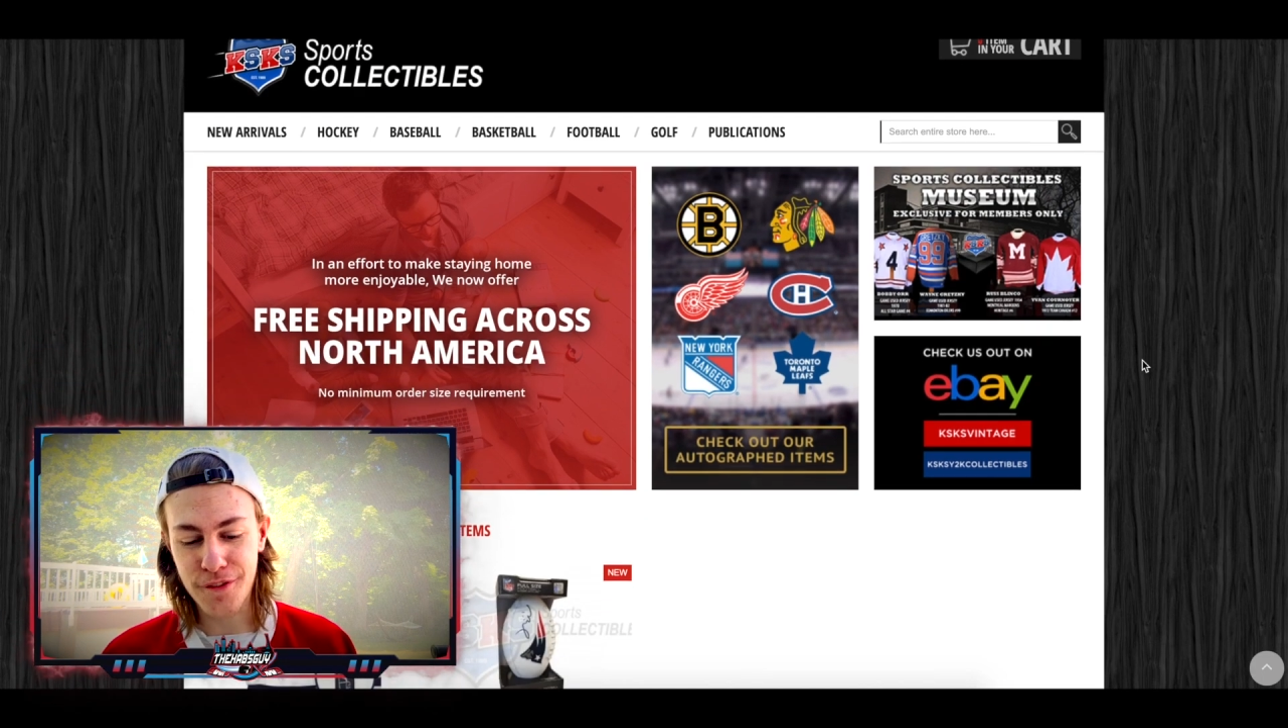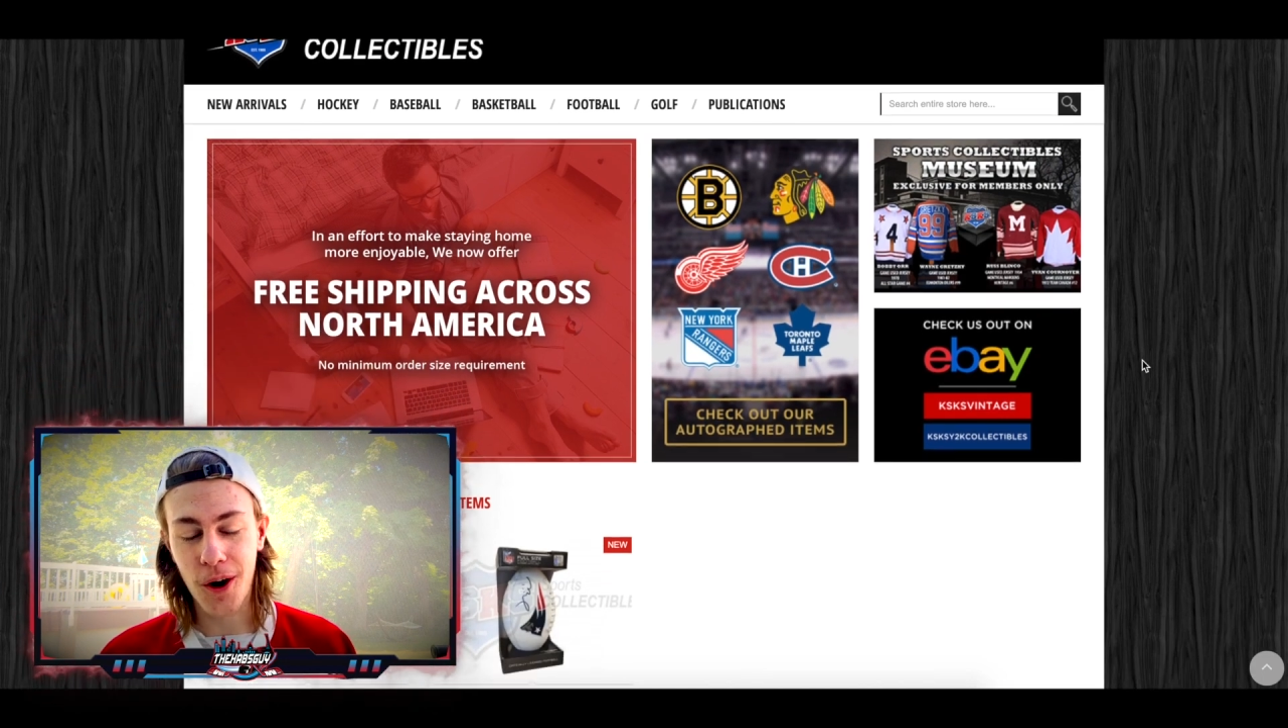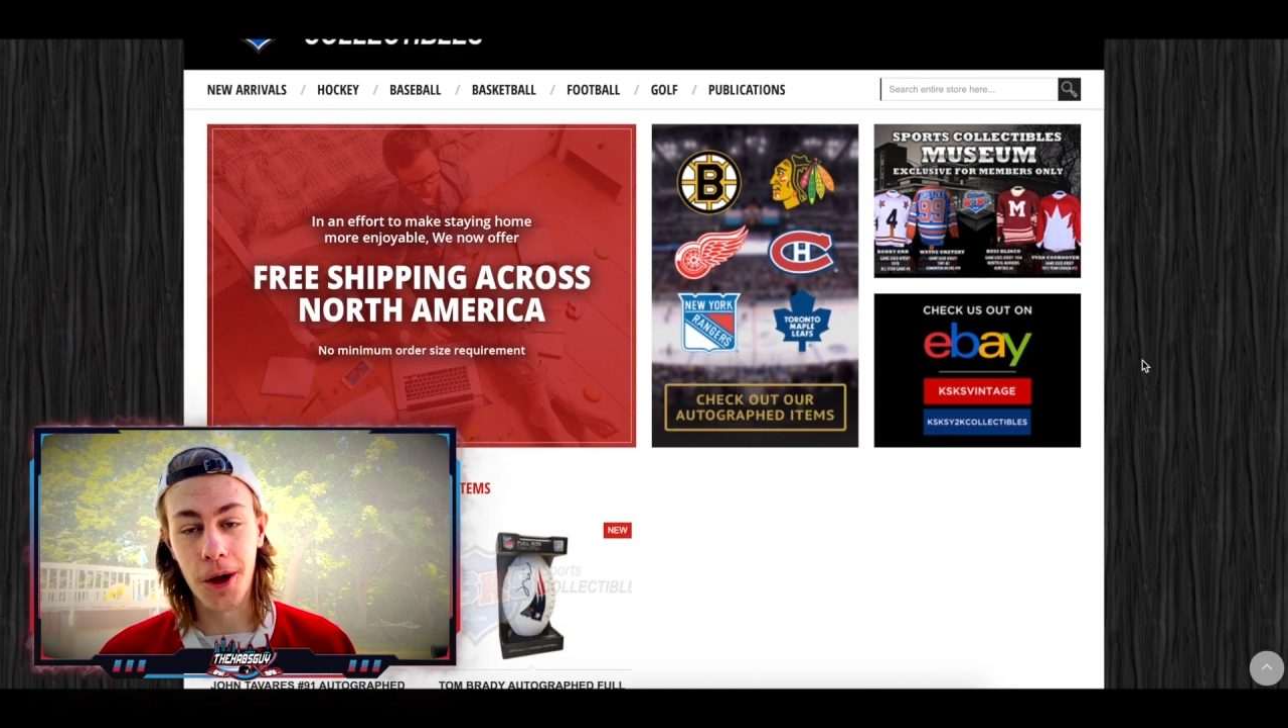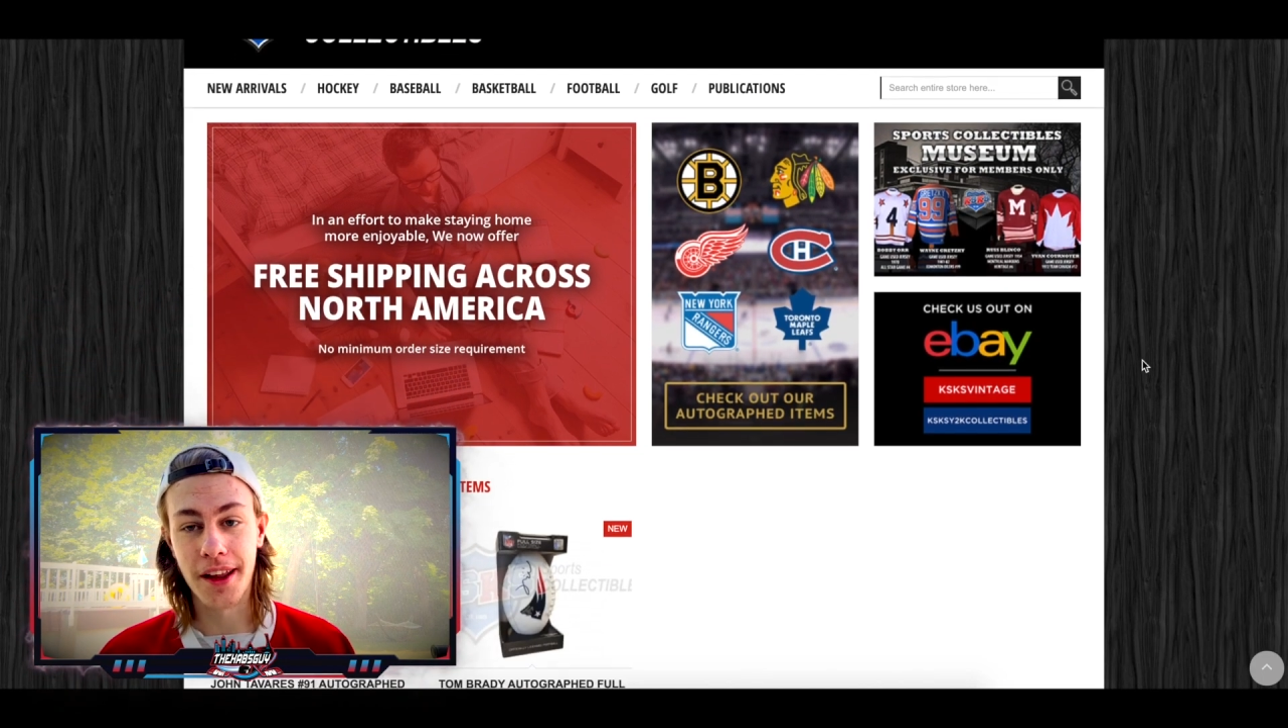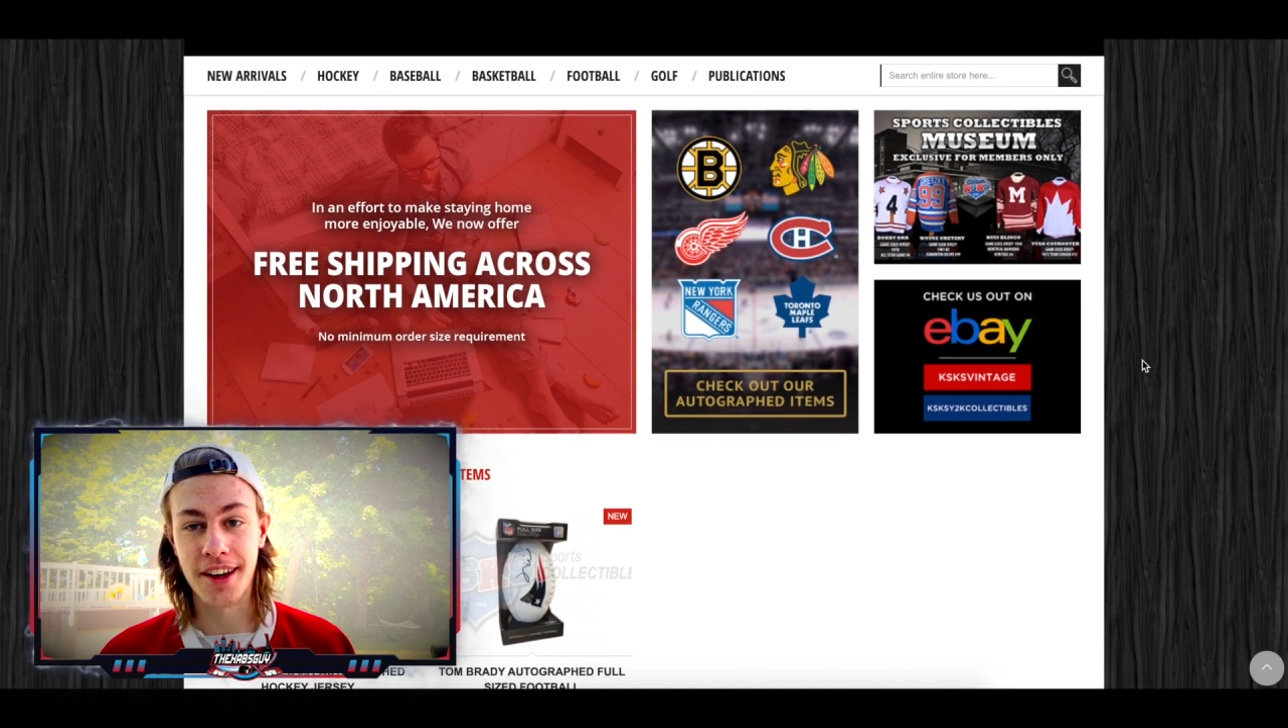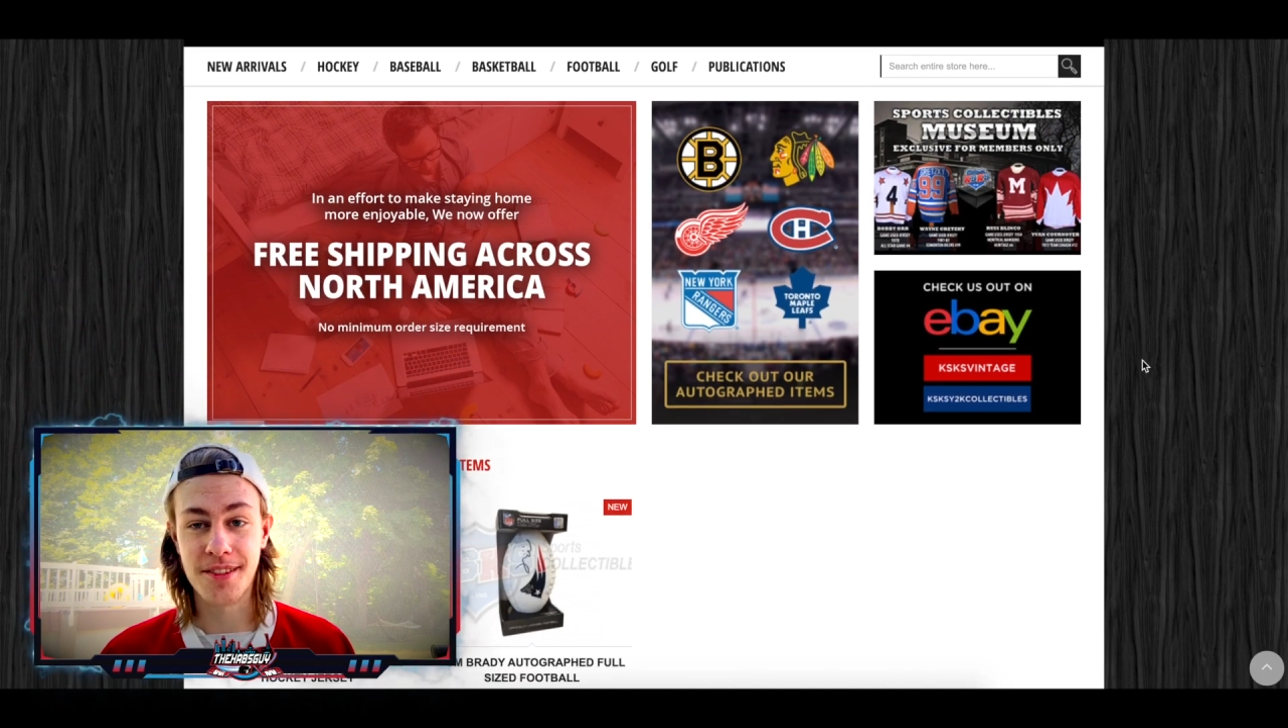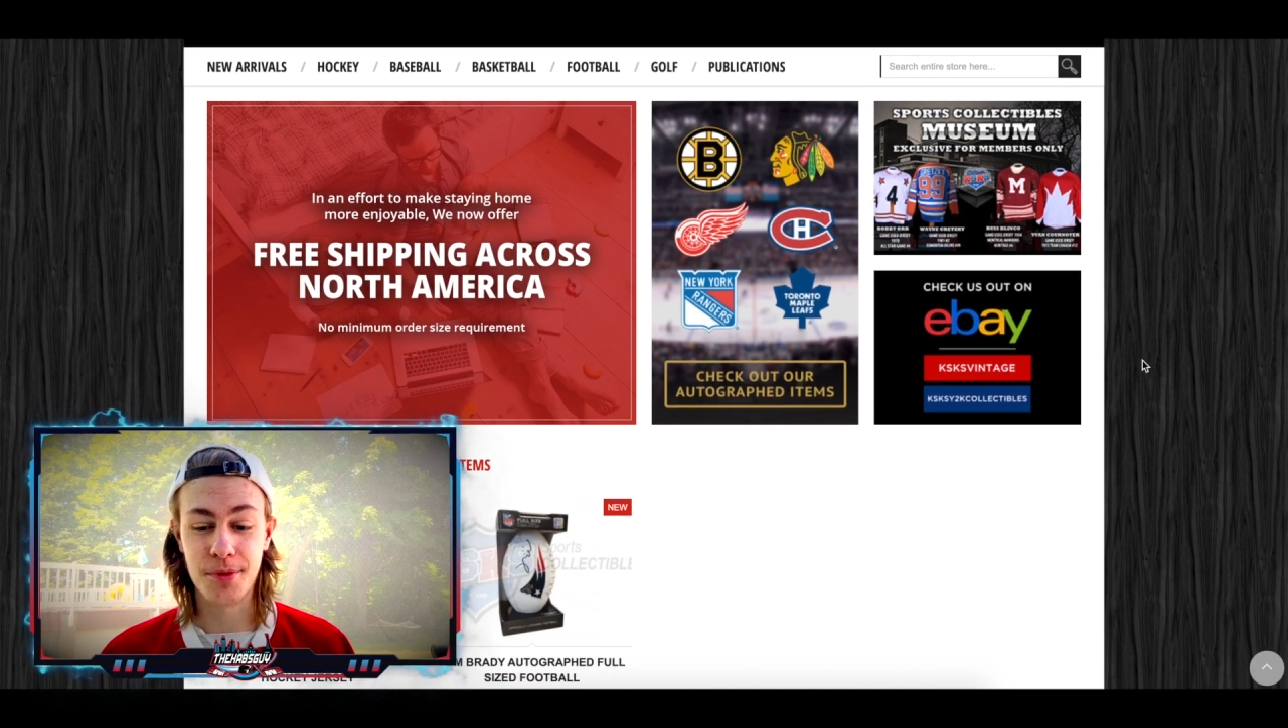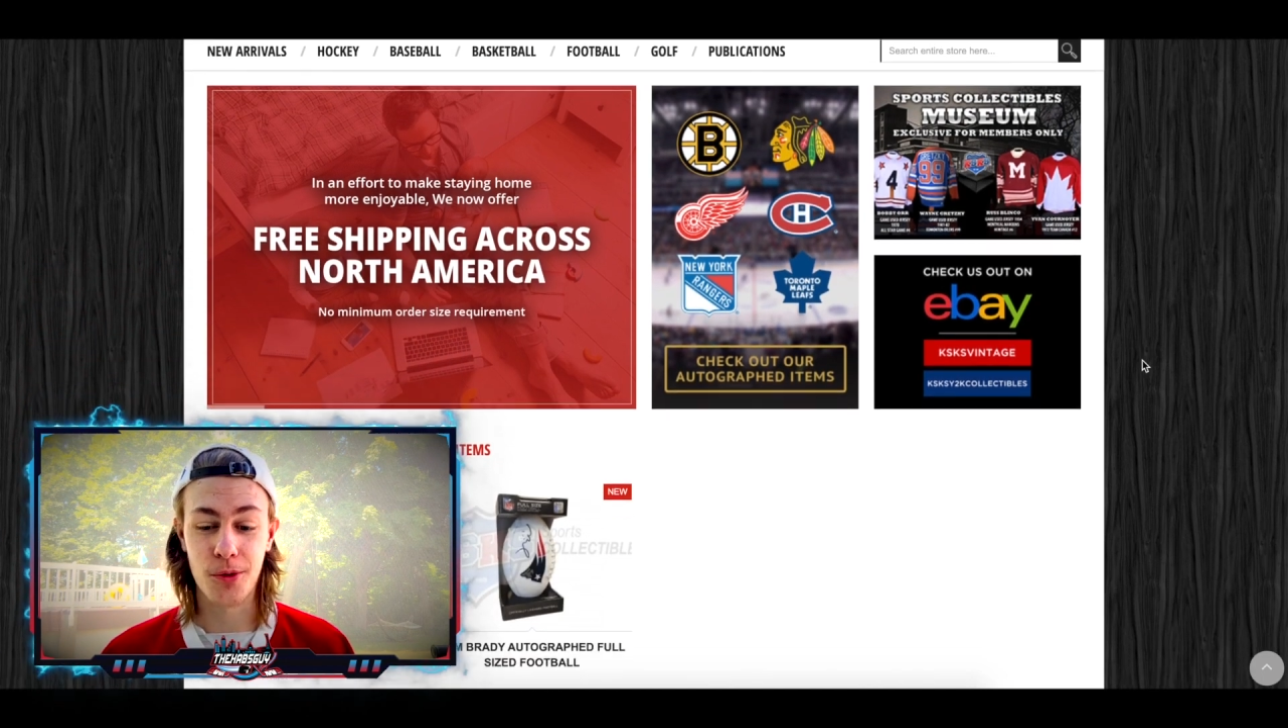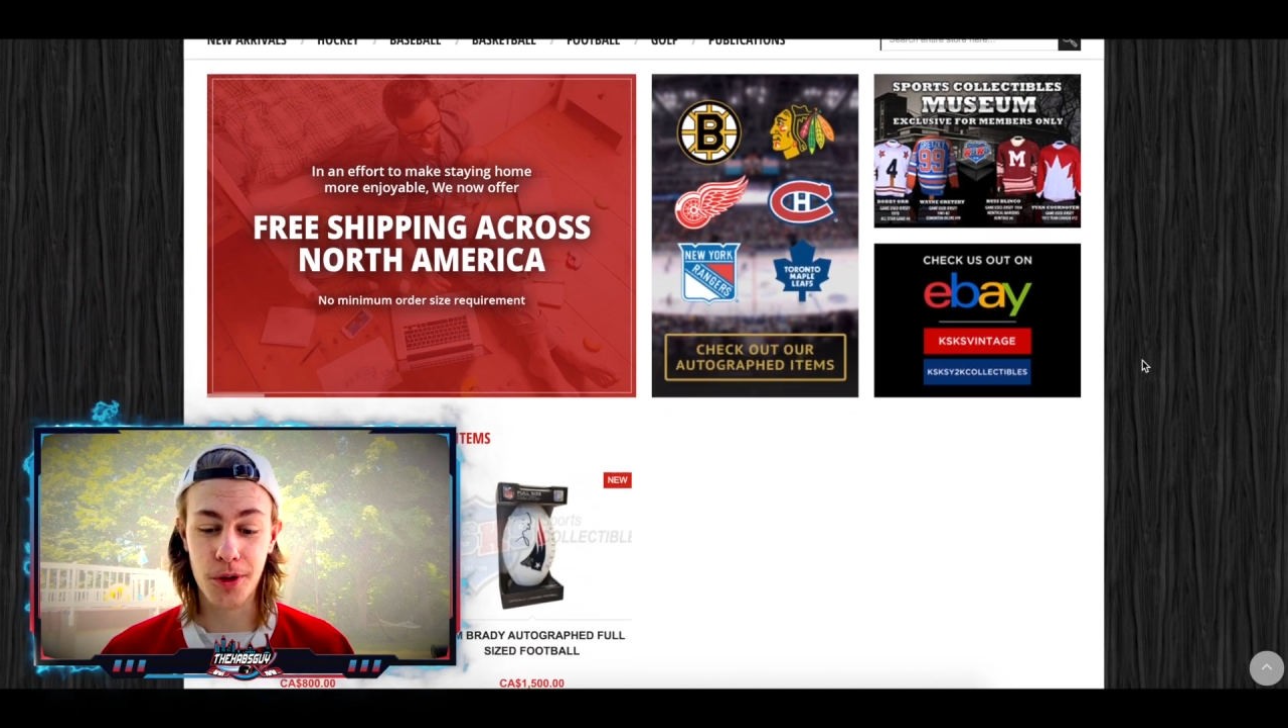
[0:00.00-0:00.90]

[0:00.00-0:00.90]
fall expo